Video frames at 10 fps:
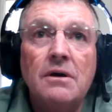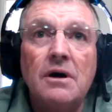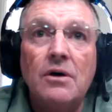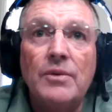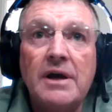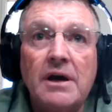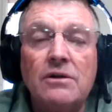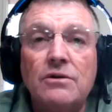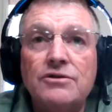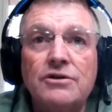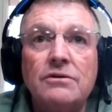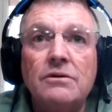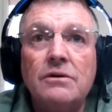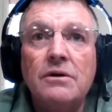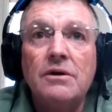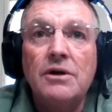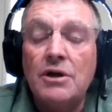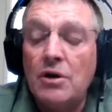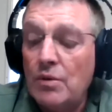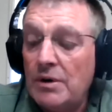We got closer.
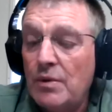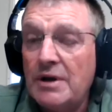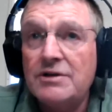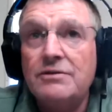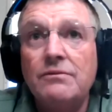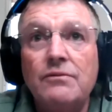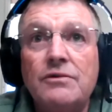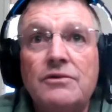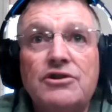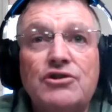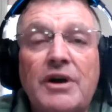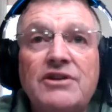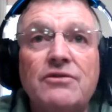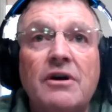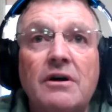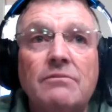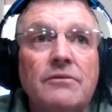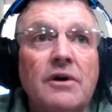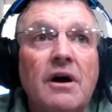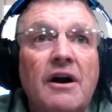We went straight to our
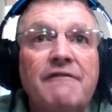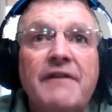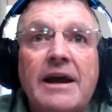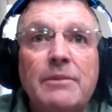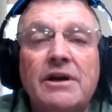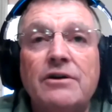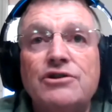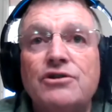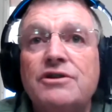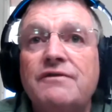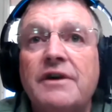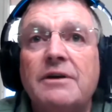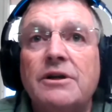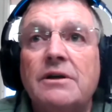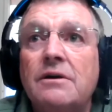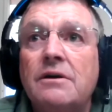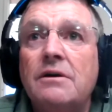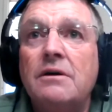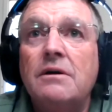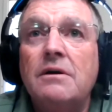family, our church family.
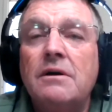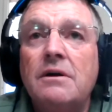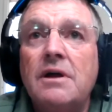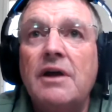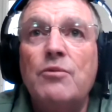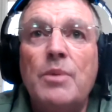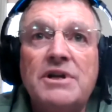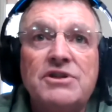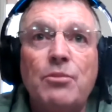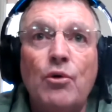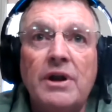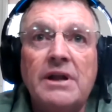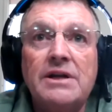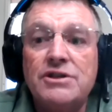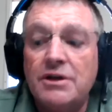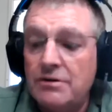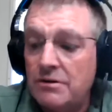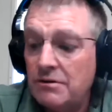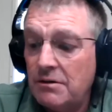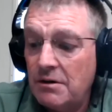Everybody supported each
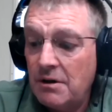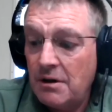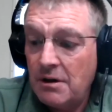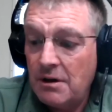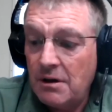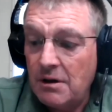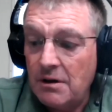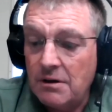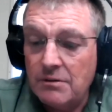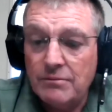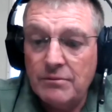other. Um,